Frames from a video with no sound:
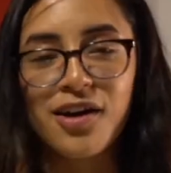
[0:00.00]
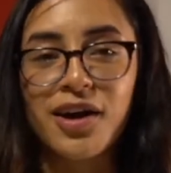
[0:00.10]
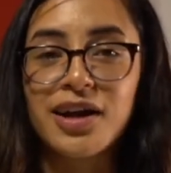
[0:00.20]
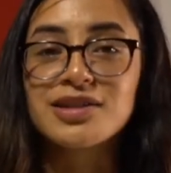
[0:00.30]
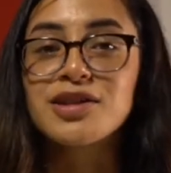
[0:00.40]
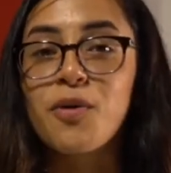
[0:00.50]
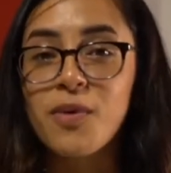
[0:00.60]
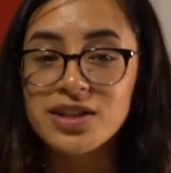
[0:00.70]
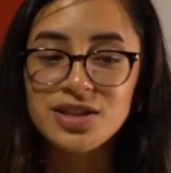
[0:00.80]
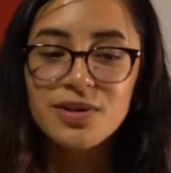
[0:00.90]
Okay, so
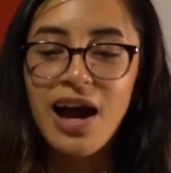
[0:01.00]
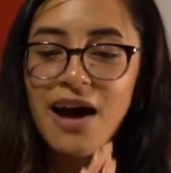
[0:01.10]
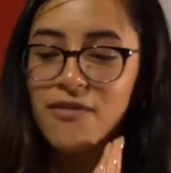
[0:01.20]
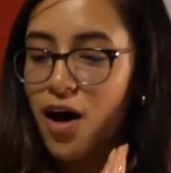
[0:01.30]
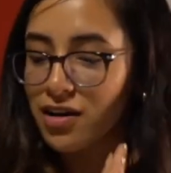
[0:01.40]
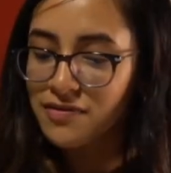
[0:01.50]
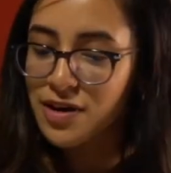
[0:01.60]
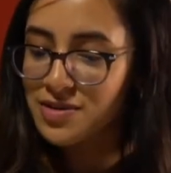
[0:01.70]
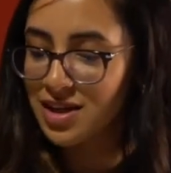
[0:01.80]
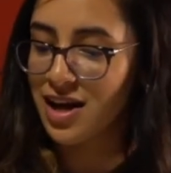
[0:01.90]
once you have all of
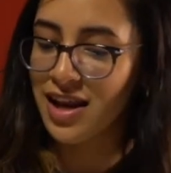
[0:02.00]
those cut